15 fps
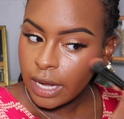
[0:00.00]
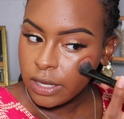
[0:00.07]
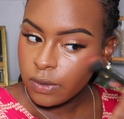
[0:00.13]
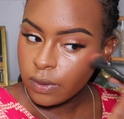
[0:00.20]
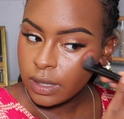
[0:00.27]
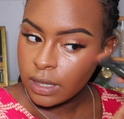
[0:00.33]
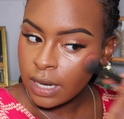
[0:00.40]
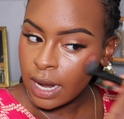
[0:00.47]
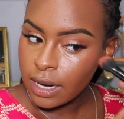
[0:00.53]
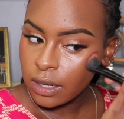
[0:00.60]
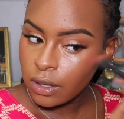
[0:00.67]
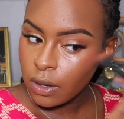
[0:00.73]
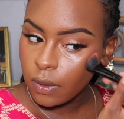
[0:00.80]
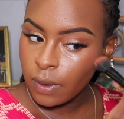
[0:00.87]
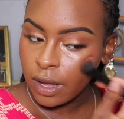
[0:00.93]
And you can kind
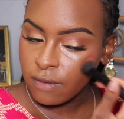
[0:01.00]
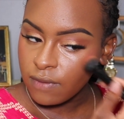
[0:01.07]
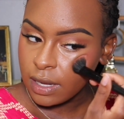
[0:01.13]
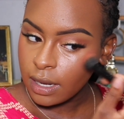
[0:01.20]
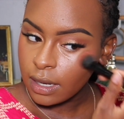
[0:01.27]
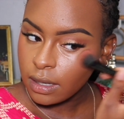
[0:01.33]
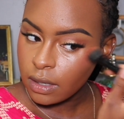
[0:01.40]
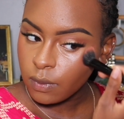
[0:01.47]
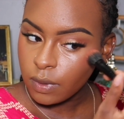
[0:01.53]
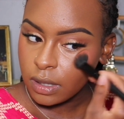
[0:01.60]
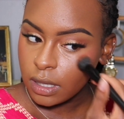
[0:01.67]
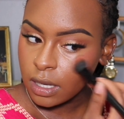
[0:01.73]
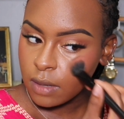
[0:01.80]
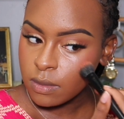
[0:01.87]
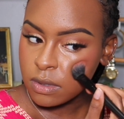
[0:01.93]
of go heavy-handed when
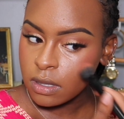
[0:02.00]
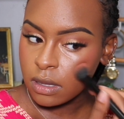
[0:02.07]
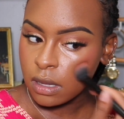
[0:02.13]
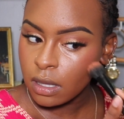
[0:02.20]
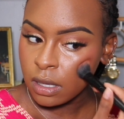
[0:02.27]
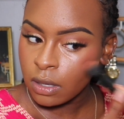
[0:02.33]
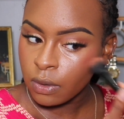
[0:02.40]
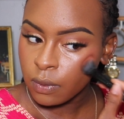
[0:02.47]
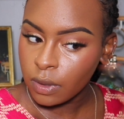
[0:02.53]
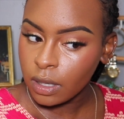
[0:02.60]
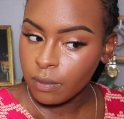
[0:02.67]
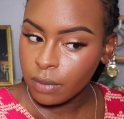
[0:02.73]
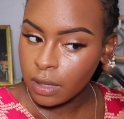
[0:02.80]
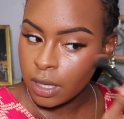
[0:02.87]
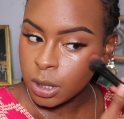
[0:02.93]
it comes to the
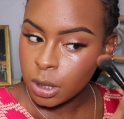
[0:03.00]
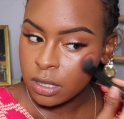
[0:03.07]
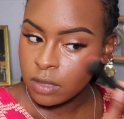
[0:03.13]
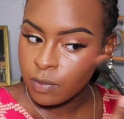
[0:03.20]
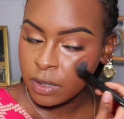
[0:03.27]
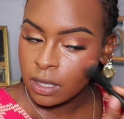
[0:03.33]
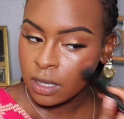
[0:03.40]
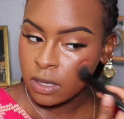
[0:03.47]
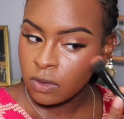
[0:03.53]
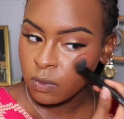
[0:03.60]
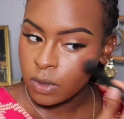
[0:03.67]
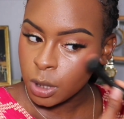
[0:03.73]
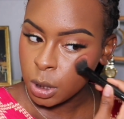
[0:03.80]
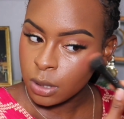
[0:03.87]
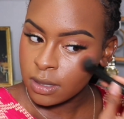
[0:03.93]
cream blushes, because
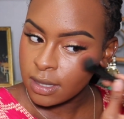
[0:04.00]
once you